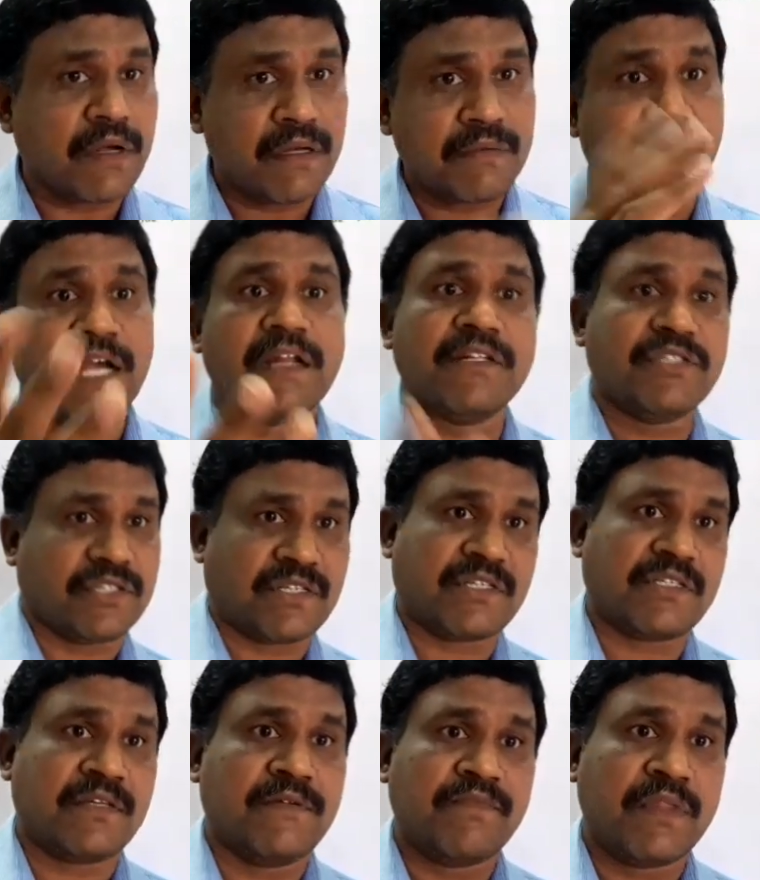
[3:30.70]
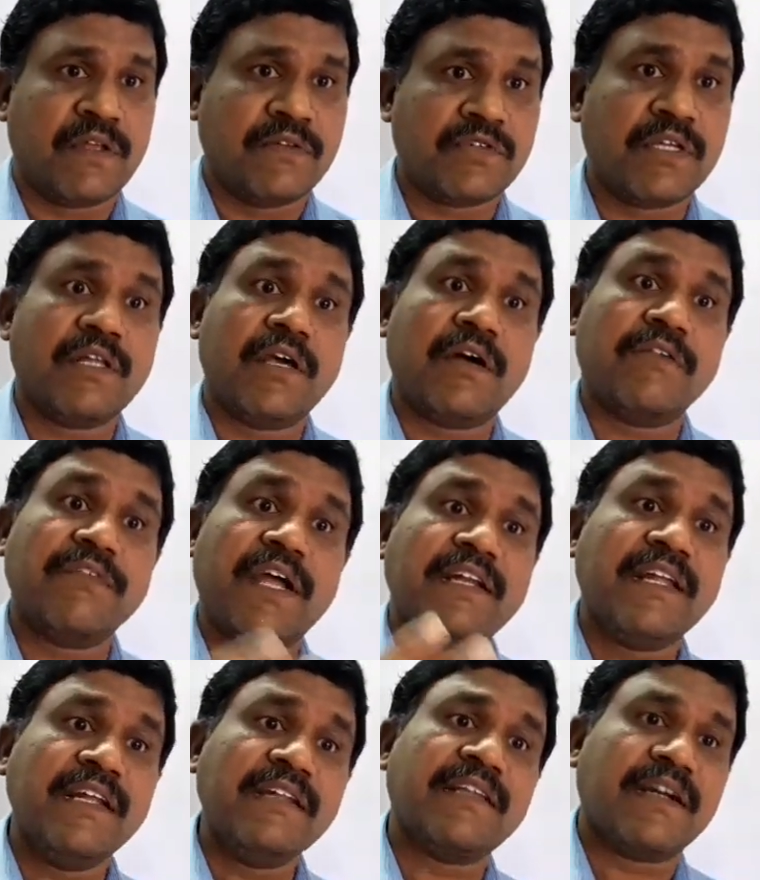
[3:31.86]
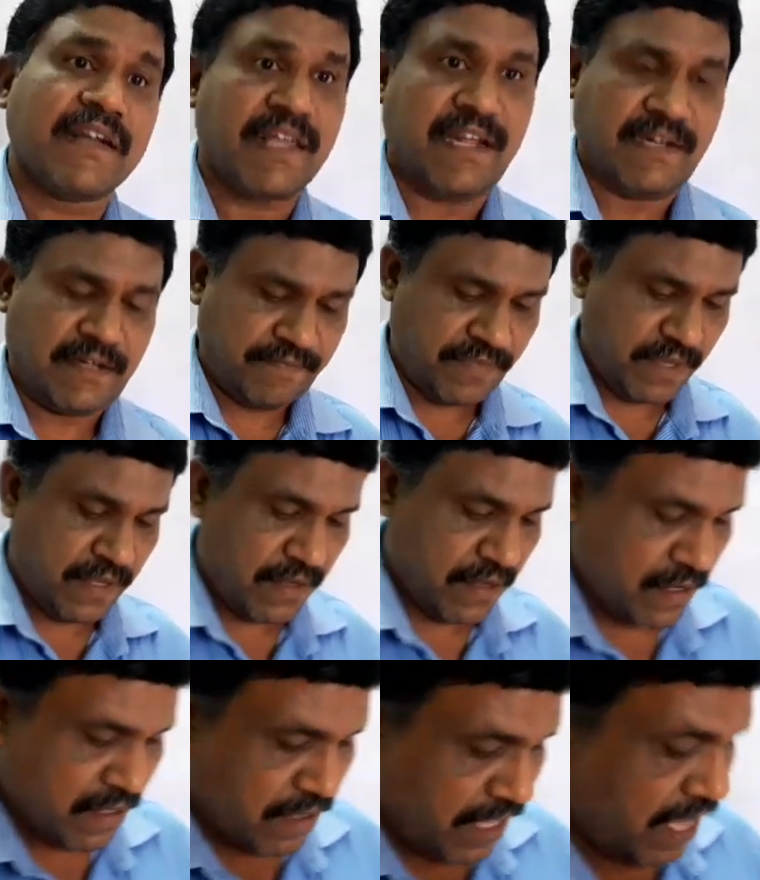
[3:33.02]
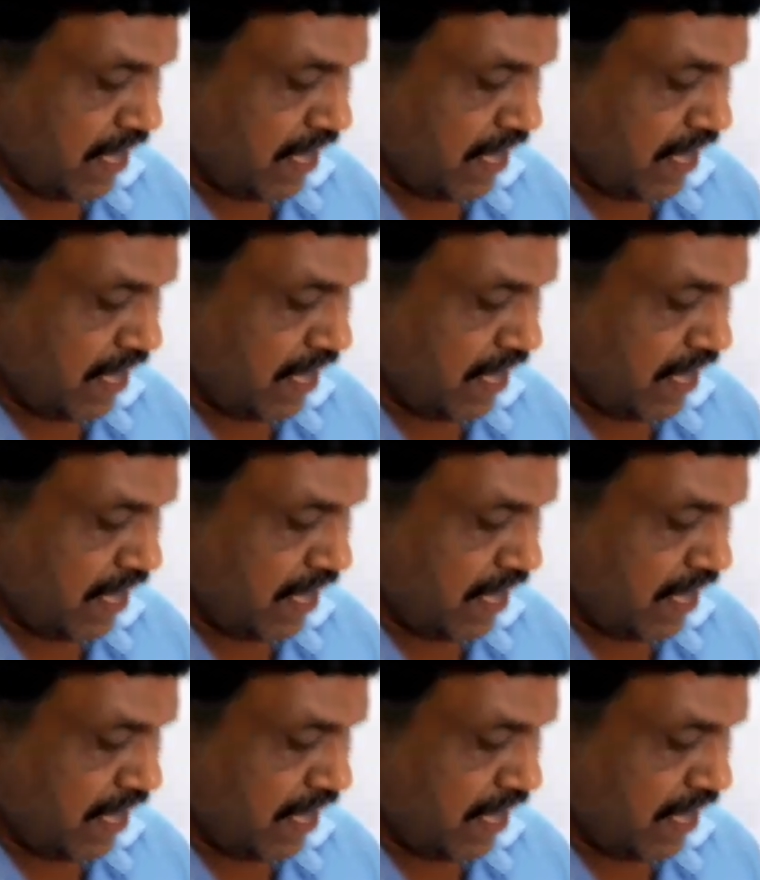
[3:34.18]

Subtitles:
biologists. So they are of 1838. They